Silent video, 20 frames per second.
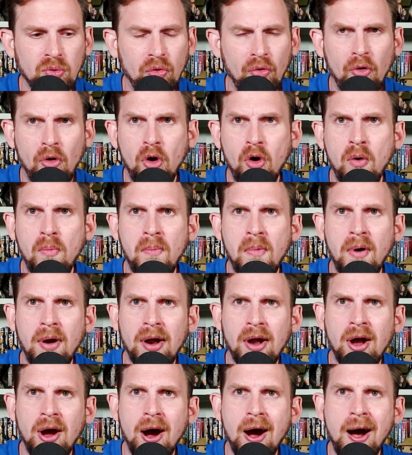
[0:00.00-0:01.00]
Oh my
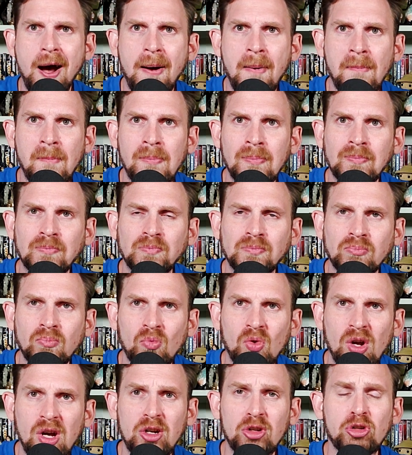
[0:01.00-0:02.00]
God.
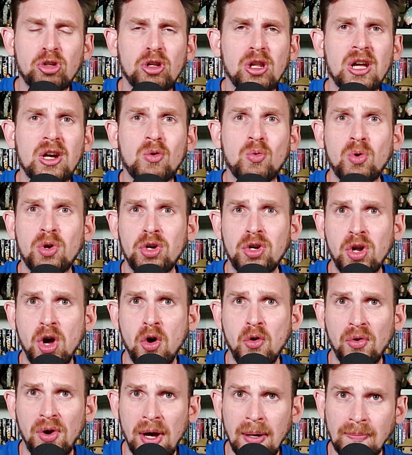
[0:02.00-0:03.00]
It's liquid
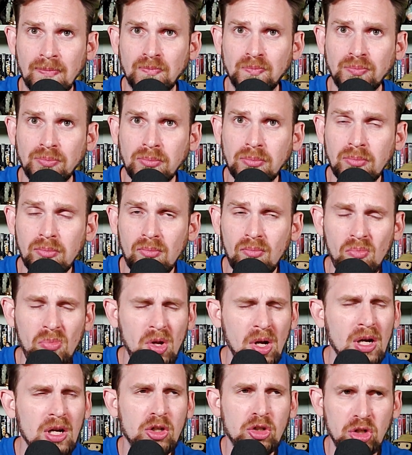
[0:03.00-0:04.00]
donut.
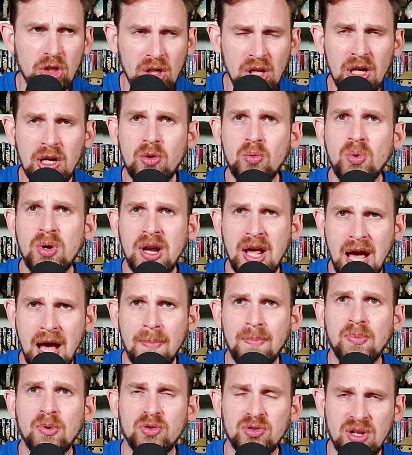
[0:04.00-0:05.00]
It's liquid
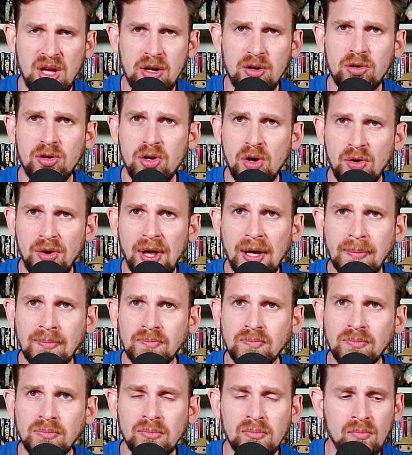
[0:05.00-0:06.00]
apple cider donut.
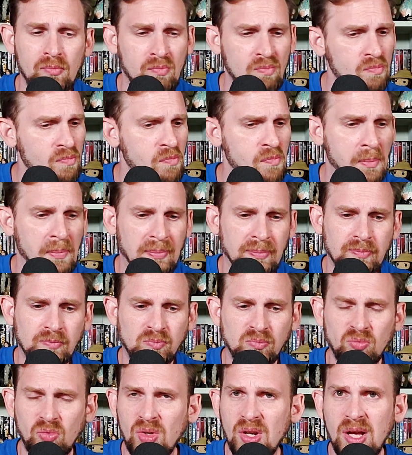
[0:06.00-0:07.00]

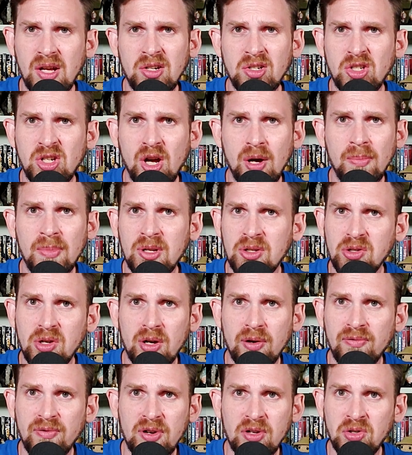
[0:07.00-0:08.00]
Now you can tell me it's
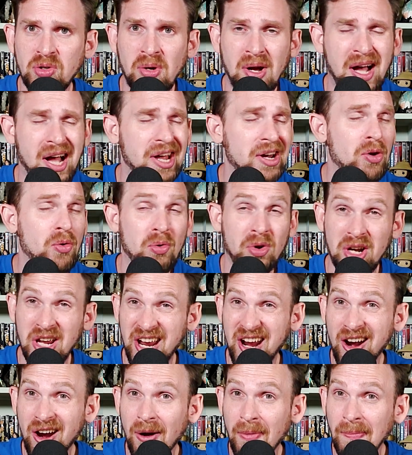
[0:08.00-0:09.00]
artificial. I don't
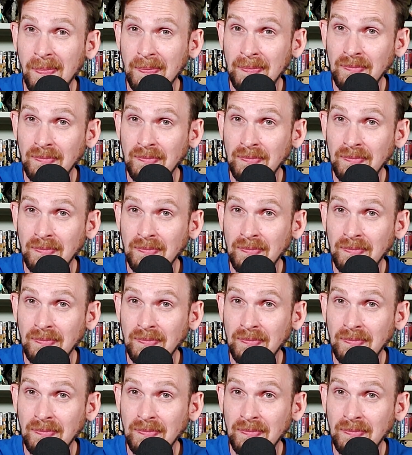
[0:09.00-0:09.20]
care.